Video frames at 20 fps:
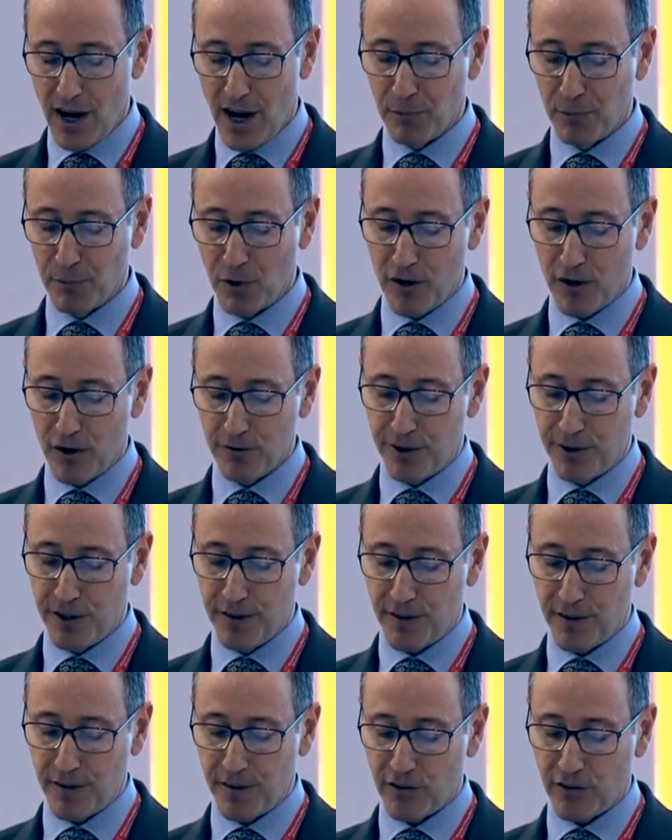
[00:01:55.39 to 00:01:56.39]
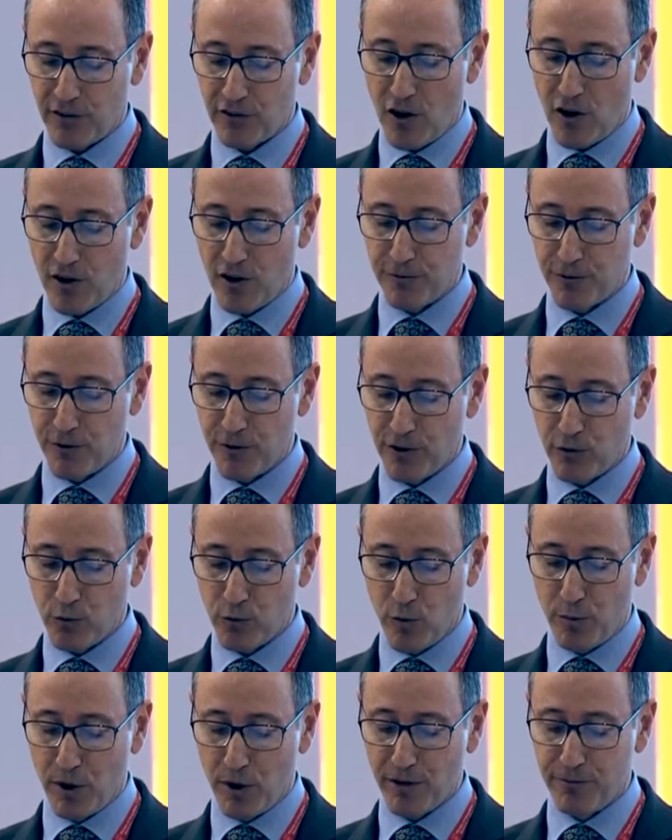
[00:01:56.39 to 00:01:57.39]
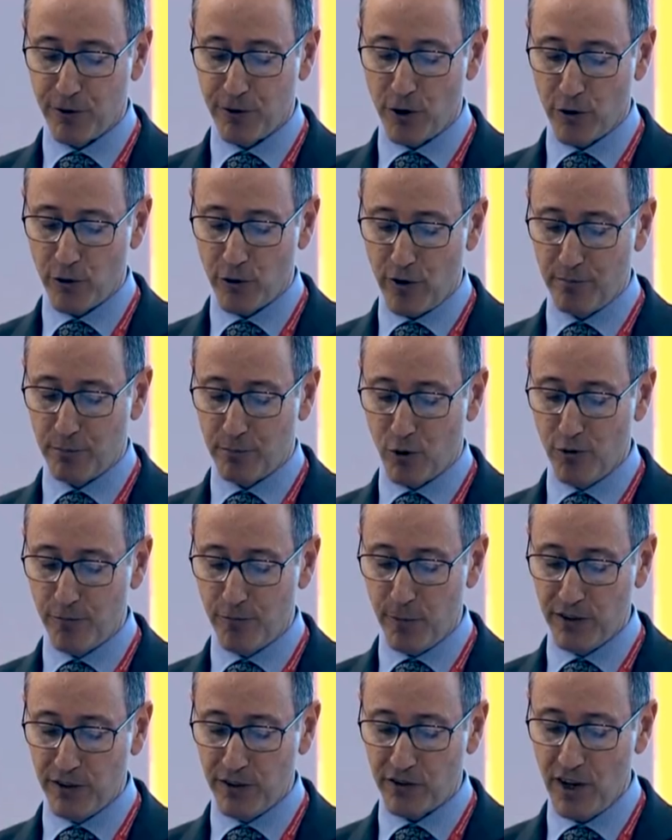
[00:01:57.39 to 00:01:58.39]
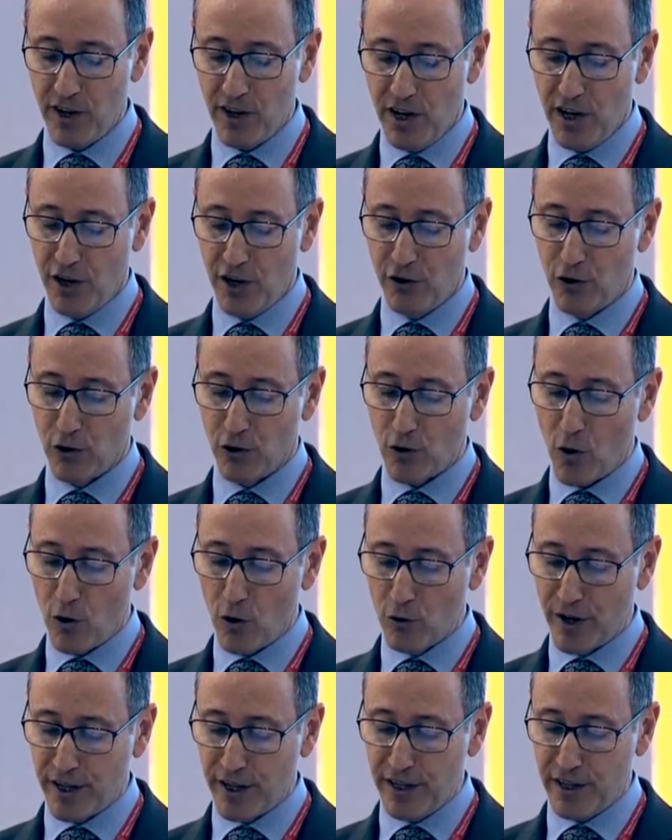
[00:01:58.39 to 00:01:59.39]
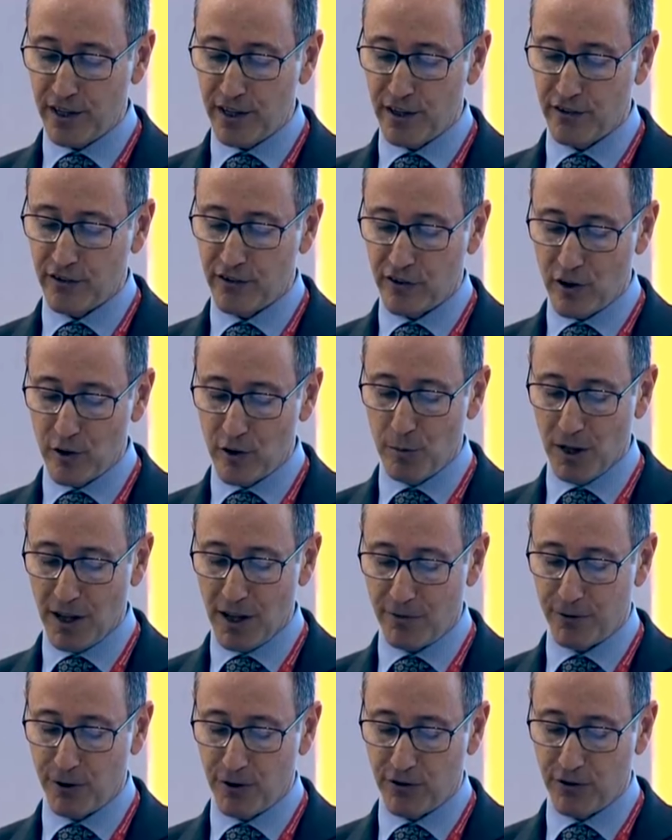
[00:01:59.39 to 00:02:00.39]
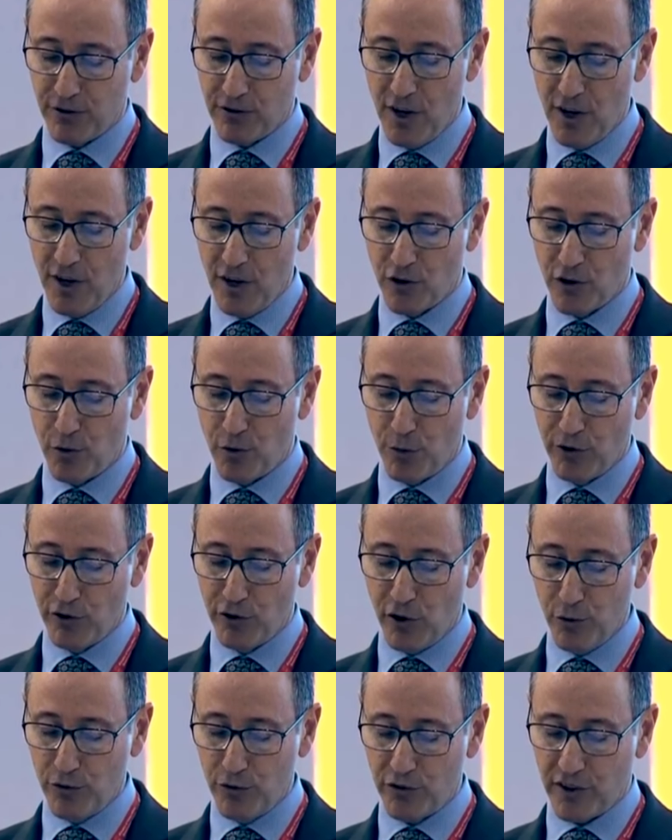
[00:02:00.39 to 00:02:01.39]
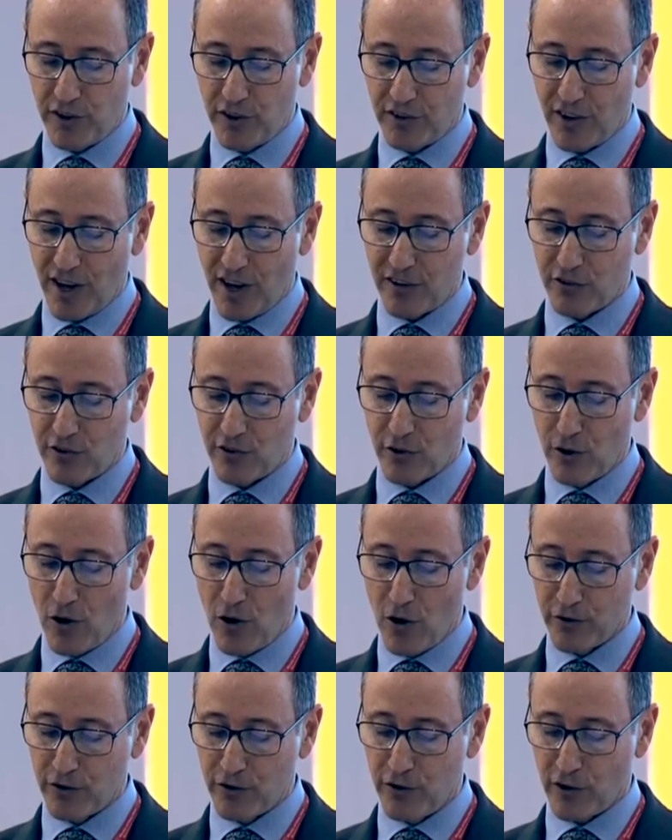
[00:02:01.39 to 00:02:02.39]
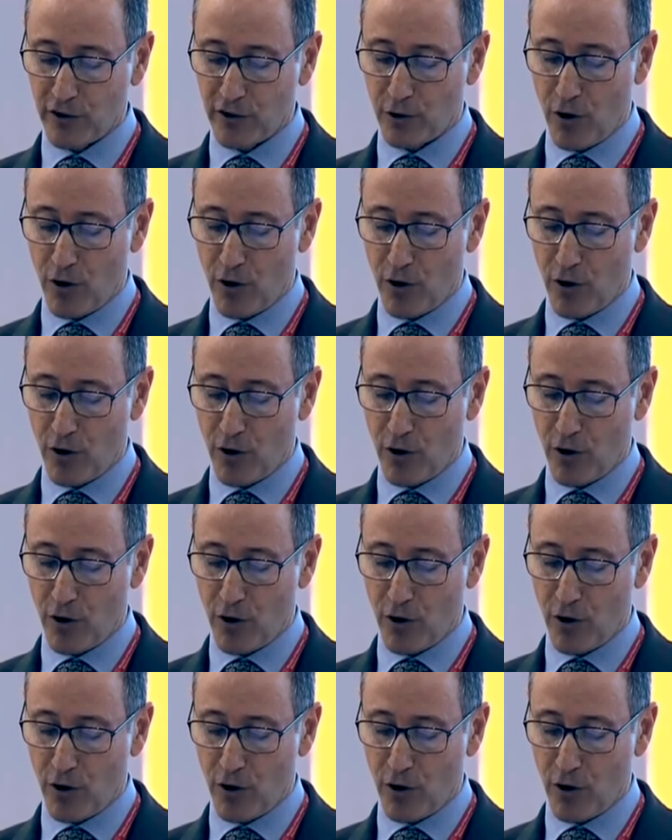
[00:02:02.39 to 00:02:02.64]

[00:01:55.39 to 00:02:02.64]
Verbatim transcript: I'm confident that this conference will bring further improvements in your already considerable efforts to reduce disaster losses